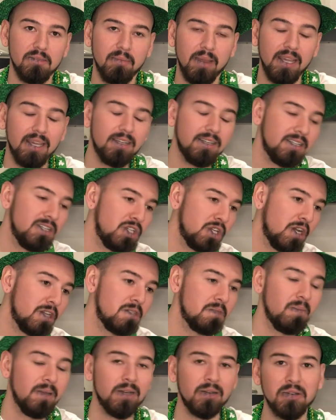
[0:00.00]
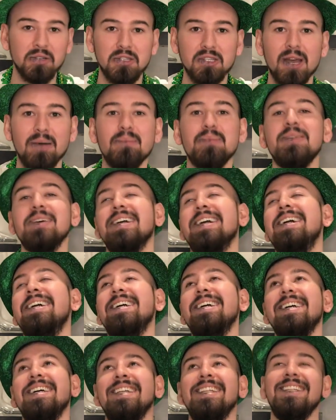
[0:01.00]
make an adjustment or something,
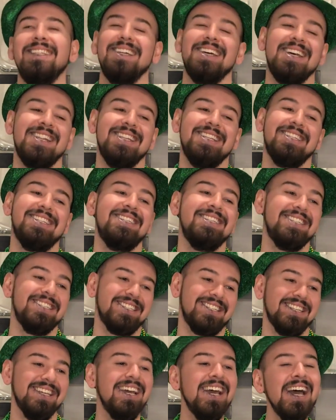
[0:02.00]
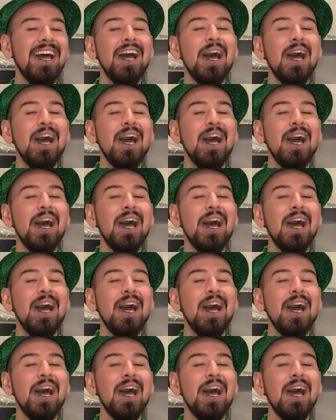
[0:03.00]
and then just